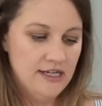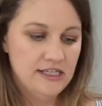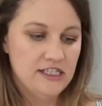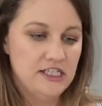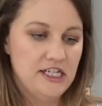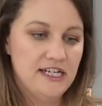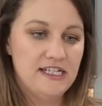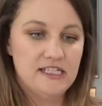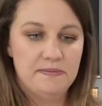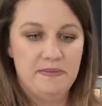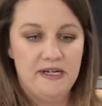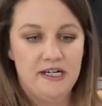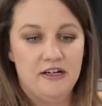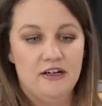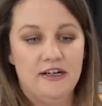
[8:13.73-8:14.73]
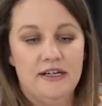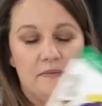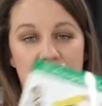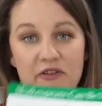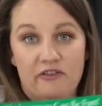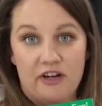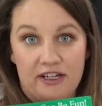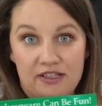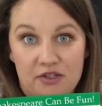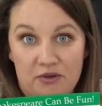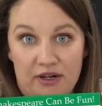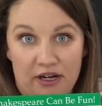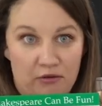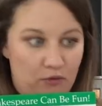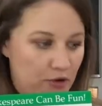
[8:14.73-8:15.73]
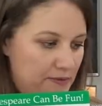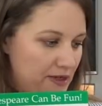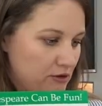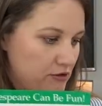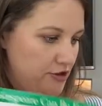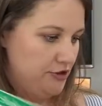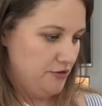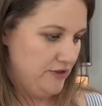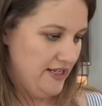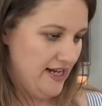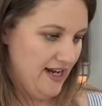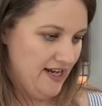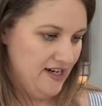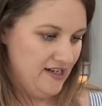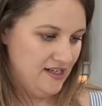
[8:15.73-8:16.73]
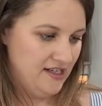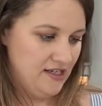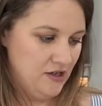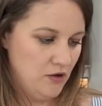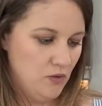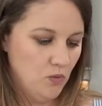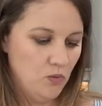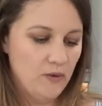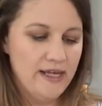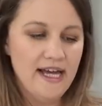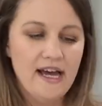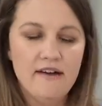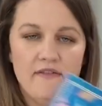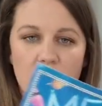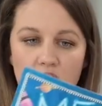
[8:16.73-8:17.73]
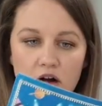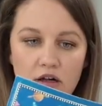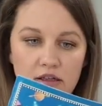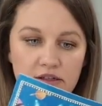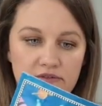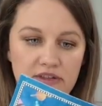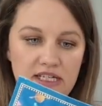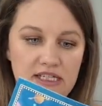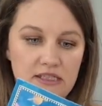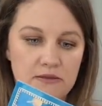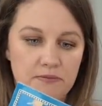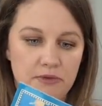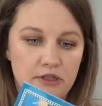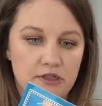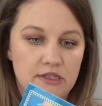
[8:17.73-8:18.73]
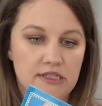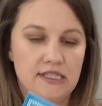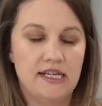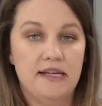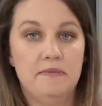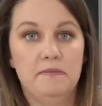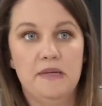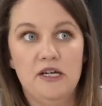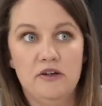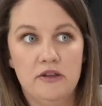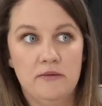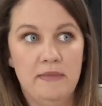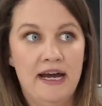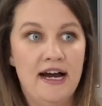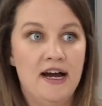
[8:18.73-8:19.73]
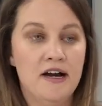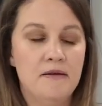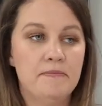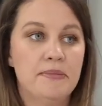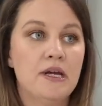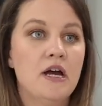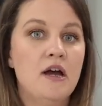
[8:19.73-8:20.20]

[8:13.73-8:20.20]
Shakespeare Can Be Fun, so I got Romeo and Juliet. We have all of these books, like Me on the Map,